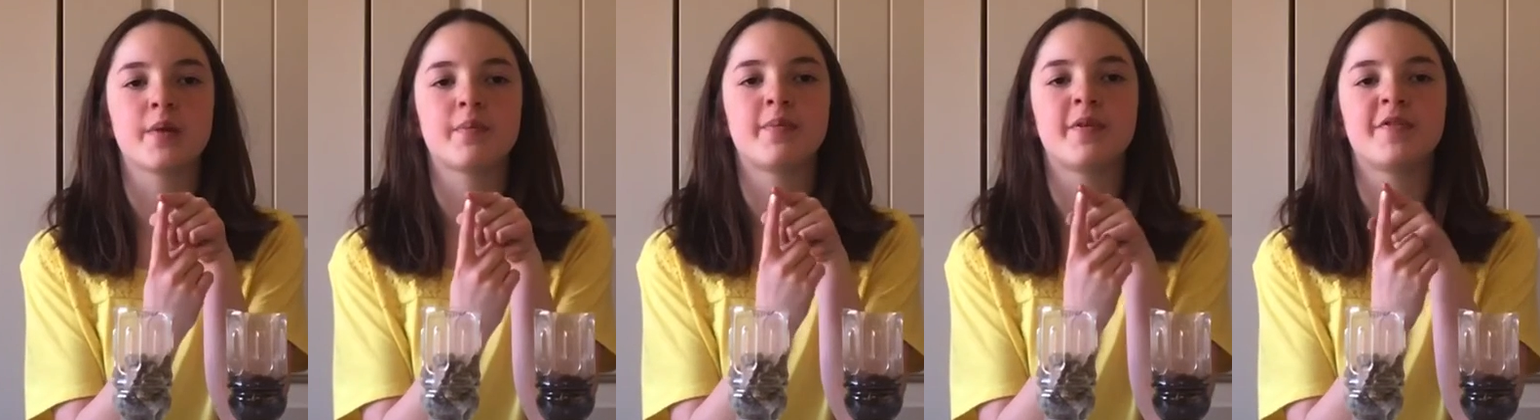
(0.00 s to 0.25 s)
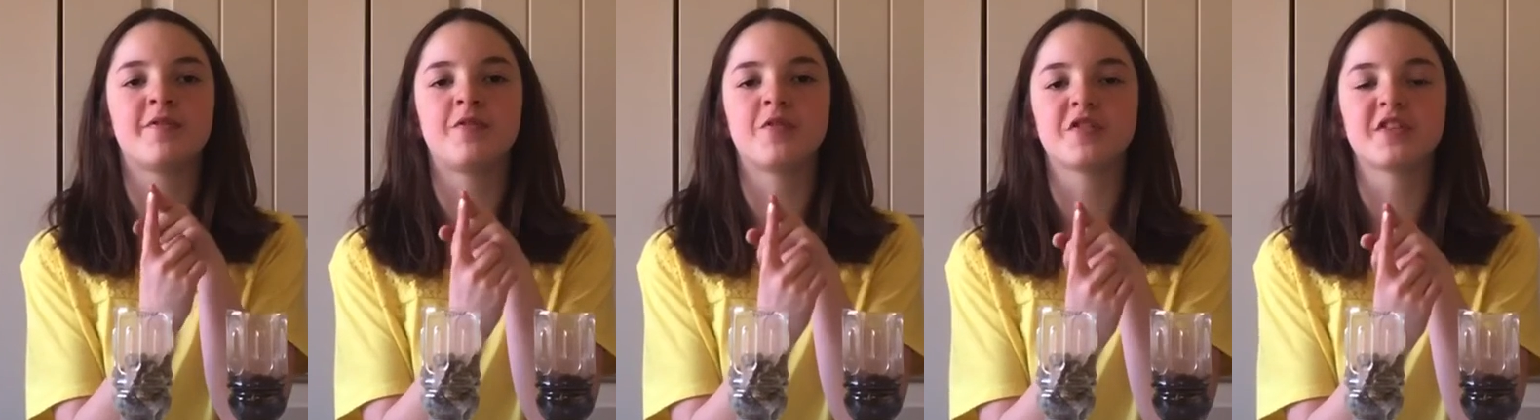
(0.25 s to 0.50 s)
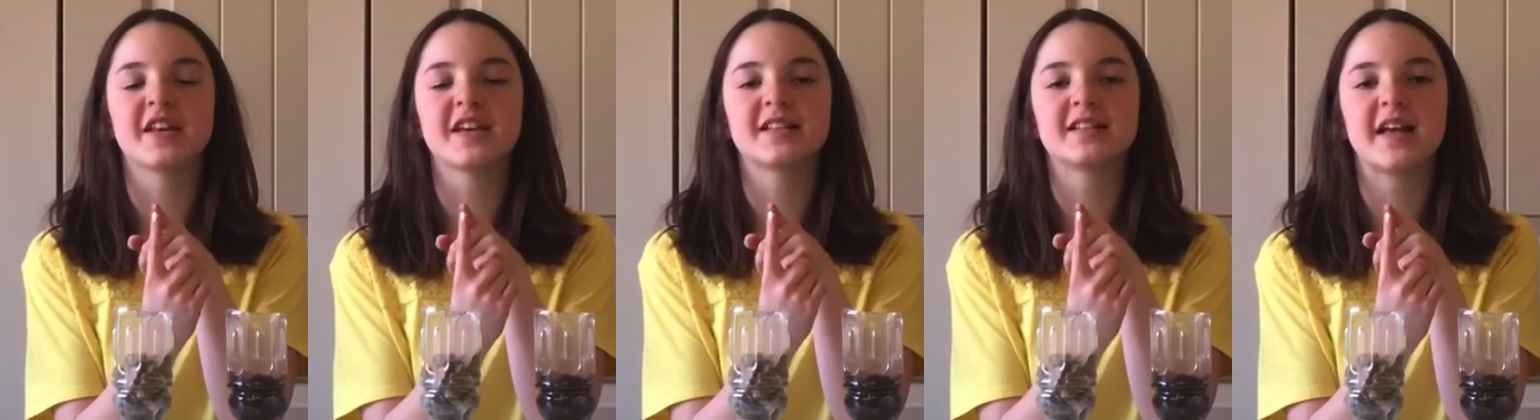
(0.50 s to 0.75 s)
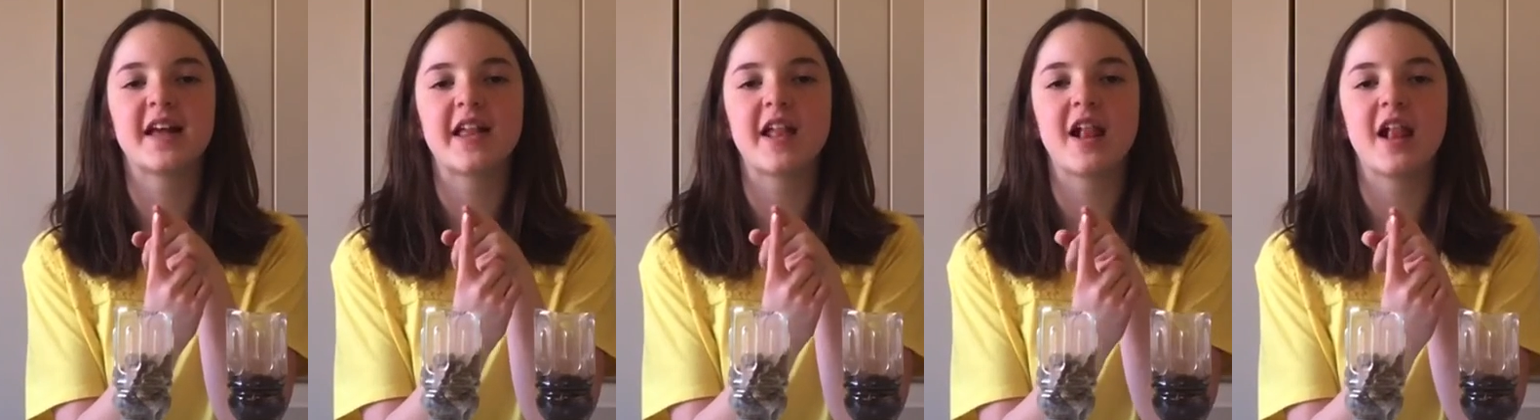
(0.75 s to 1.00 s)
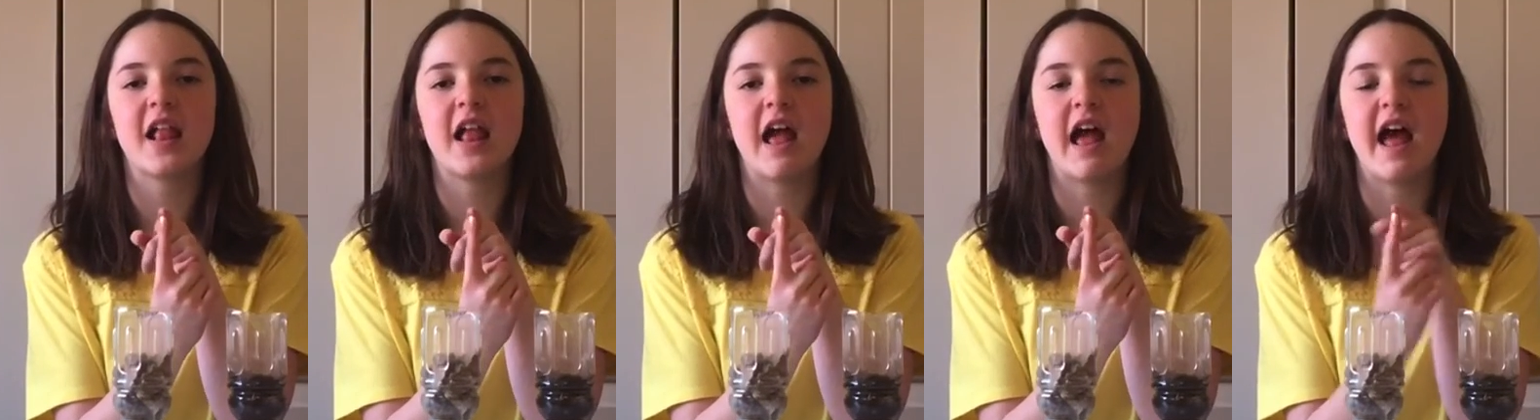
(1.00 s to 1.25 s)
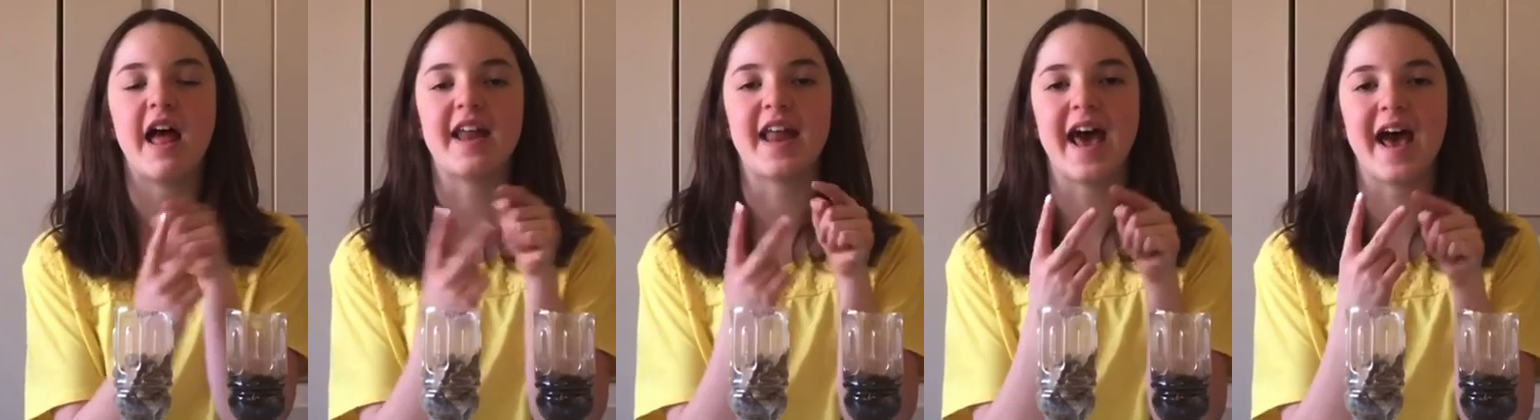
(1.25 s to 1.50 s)
before they settle
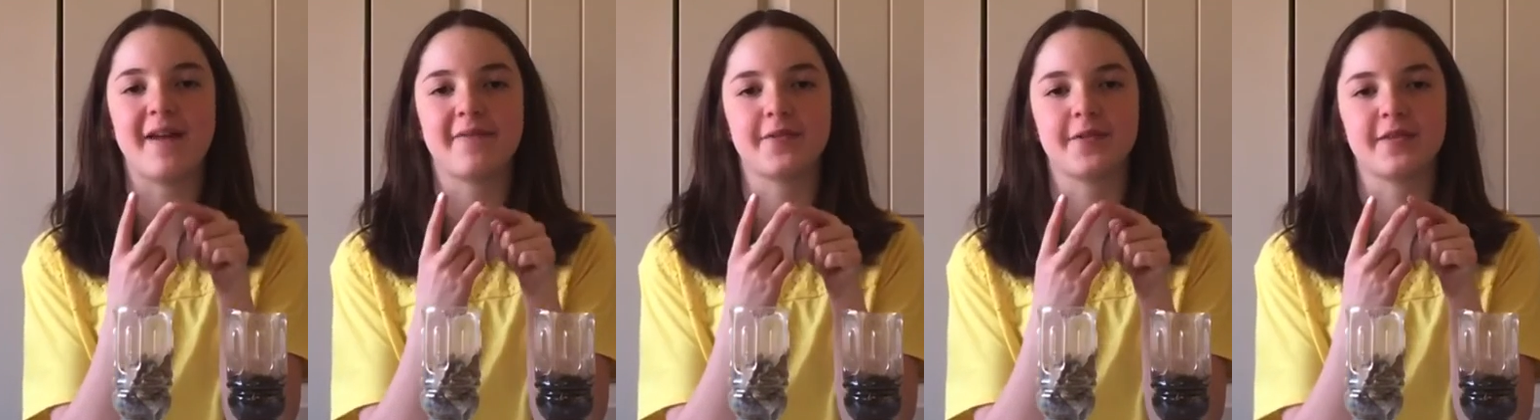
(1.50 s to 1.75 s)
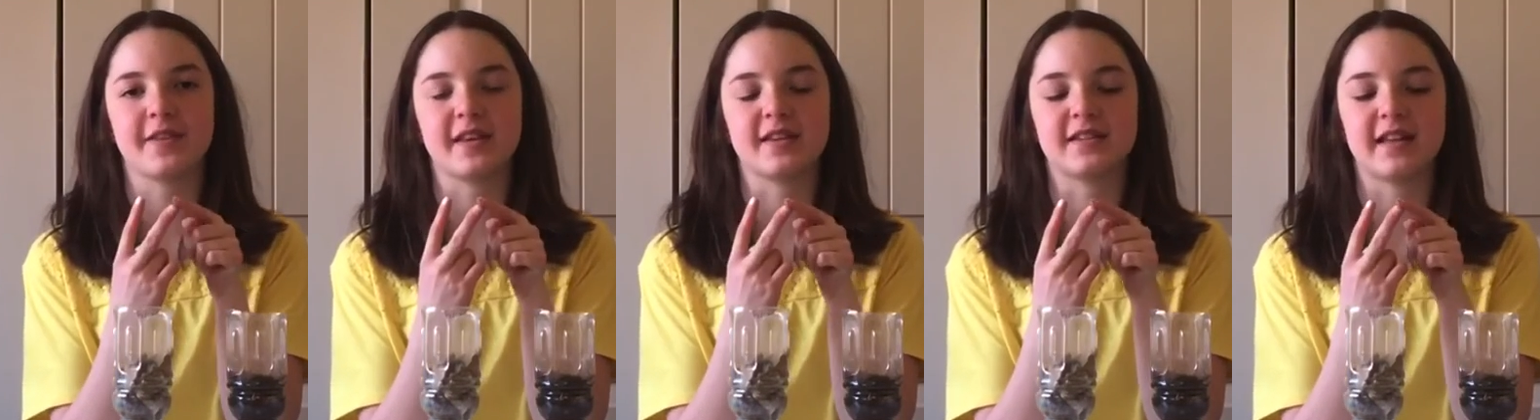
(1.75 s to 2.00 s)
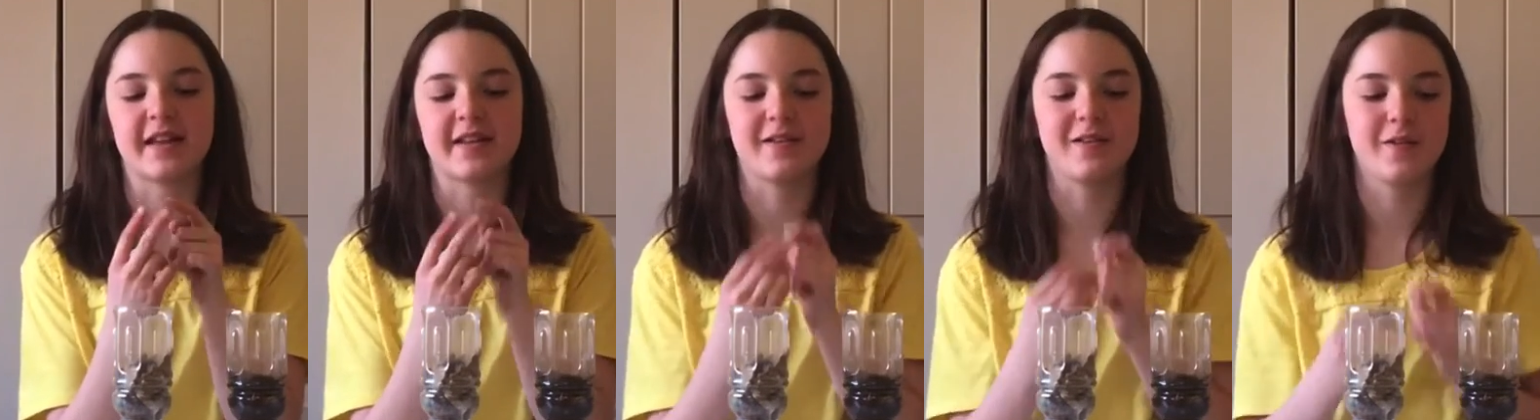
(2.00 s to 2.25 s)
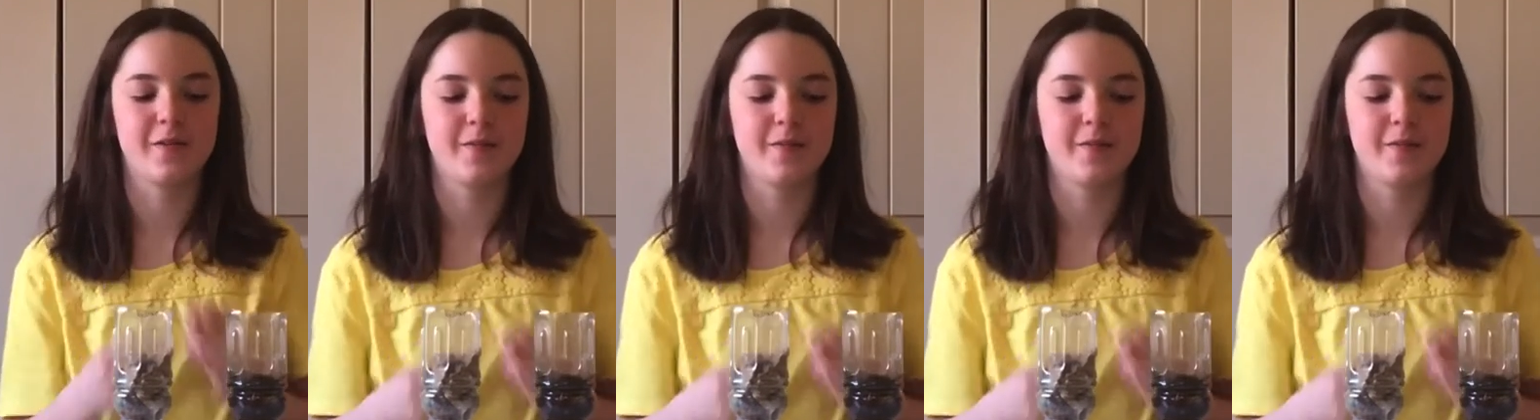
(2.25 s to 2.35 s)
and after they settle.